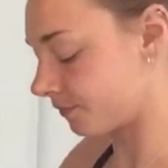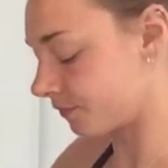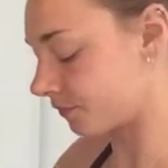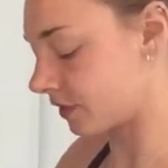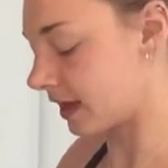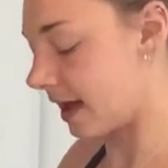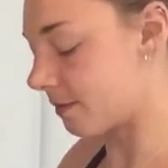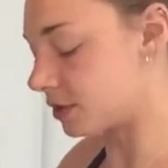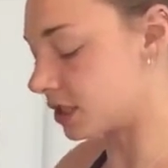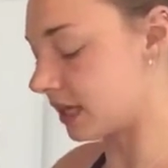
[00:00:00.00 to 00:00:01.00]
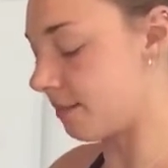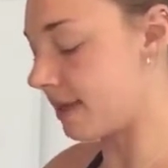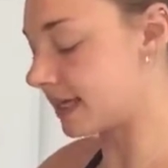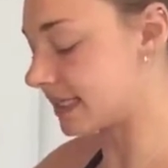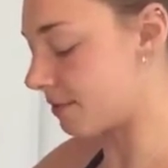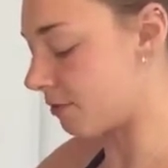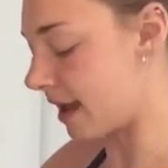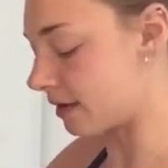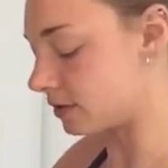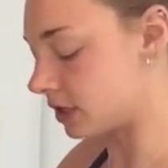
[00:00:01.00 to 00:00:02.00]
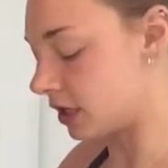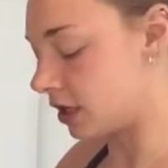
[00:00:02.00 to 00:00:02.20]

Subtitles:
and we're just going to mix them around